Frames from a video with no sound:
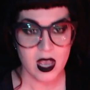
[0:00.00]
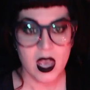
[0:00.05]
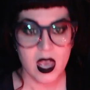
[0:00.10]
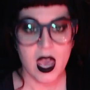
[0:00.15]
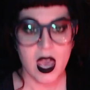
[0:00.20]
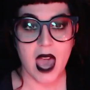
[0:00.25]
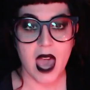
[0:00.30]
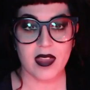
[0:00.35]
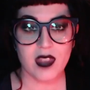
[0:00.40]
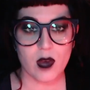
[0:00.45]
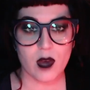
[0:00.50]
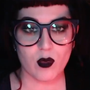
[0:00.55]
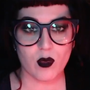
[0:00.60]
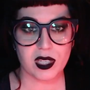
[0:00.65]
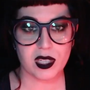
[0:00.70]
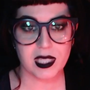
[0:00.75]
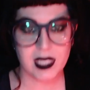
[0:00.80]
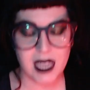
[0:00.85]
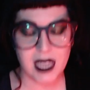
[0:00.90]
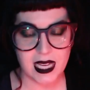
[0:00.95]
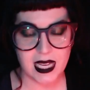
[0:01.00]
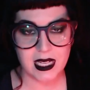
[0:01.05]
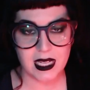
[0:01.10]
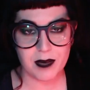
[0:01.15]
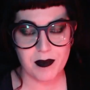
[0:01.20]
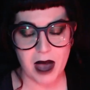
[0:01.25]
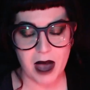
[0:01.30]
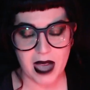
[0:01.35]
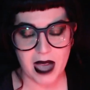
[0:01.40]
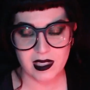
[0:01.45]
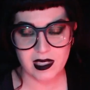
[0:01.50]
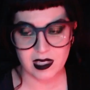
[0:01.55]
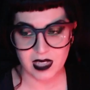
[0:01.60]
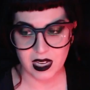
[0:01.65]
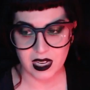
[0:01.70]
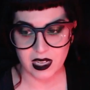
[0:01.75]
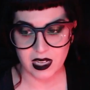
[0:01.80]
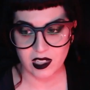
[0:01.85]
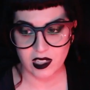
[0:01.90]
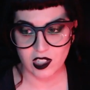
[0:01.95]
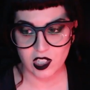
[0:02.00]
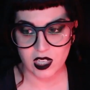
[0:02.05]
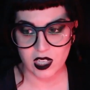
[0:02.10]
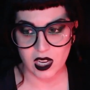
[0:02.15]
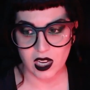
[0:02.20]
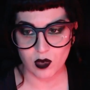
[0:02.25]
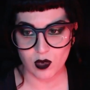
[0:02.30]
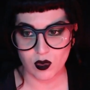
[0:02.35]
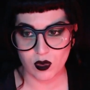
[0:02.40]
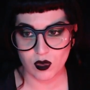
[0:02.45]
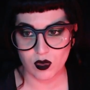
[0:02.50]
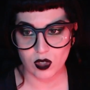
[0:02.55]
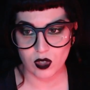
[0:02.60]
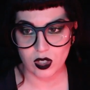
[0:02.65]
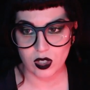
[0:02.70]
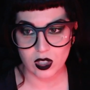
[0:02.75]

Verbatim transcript: and then we're standing backstage getting